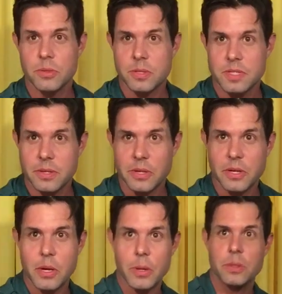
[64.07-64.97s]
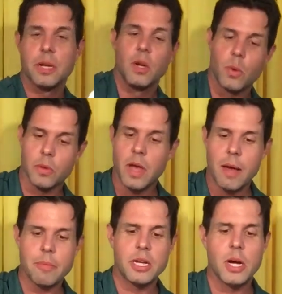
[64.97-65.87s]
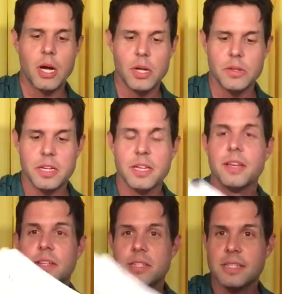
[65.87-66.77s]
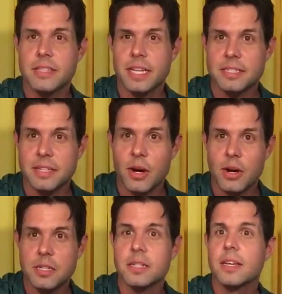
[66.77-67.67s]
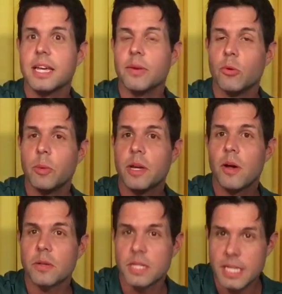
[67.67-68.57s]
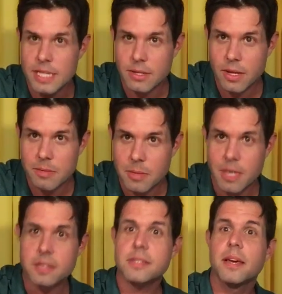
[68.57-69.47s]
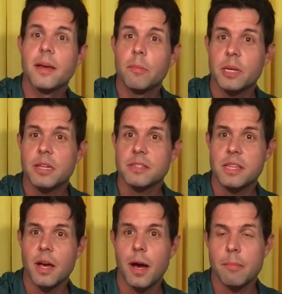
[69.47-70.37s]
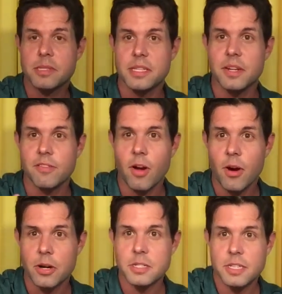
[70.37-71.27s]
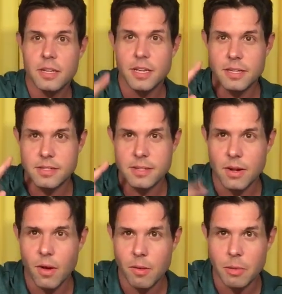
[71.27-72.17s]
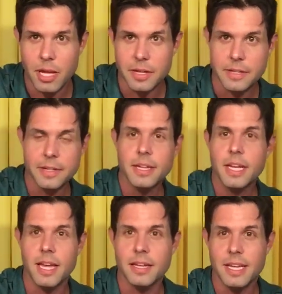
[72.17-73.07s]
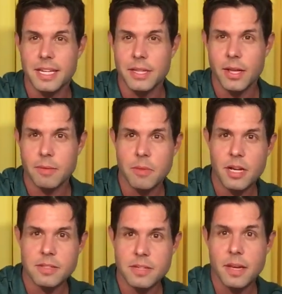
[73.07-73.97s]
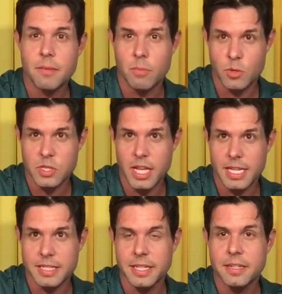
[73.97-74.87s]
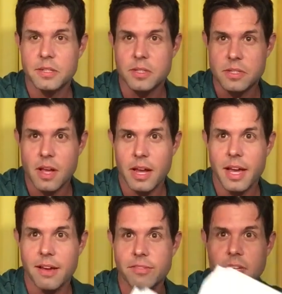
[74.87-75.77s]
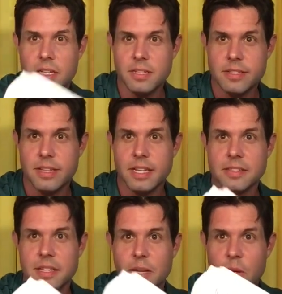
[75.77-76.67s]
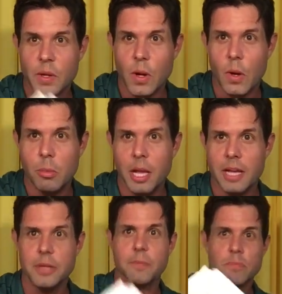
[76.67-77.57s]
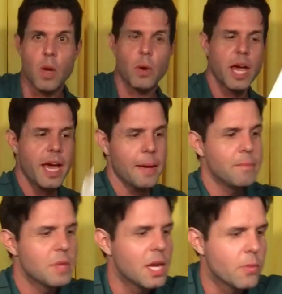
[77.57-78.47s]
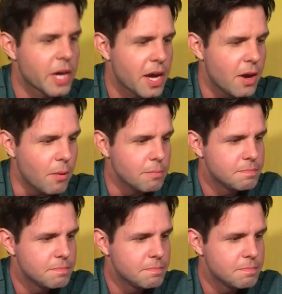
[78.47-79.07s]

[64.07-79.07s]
do a secret code, will not be called Dyslexic Heart, it will be called Elon Musk, because the opposite of heart is gallbladder, and Elon Musk most likely does not have a dyslexic gallbladder. Okay, here we go.